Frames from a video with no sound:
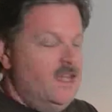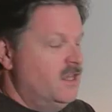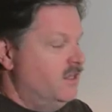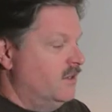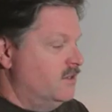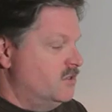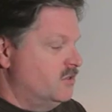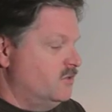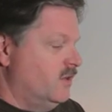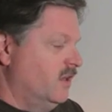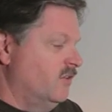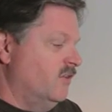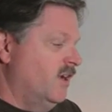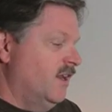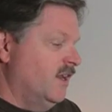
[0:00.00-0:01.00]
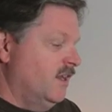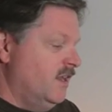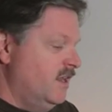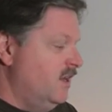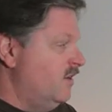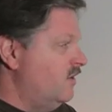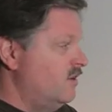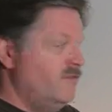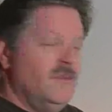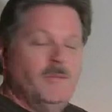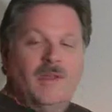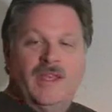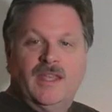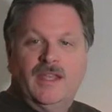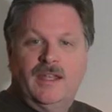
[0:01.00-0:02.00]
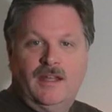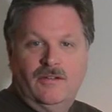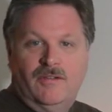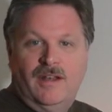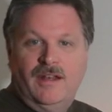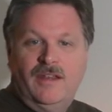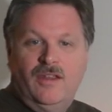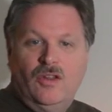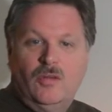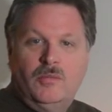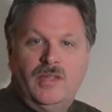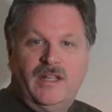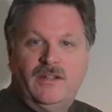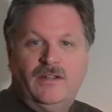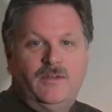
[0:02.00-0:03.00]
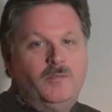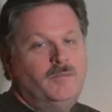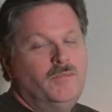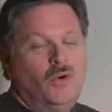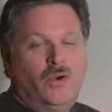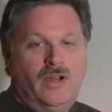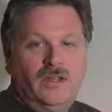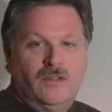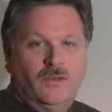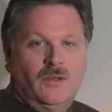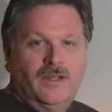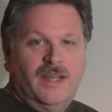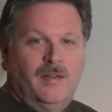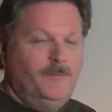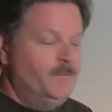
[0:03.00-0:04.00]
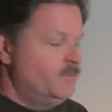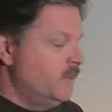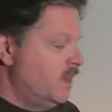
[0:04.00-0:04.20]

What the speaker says: You can just drink it right out of here. If you're making it in a regular blender, pour it into a cup.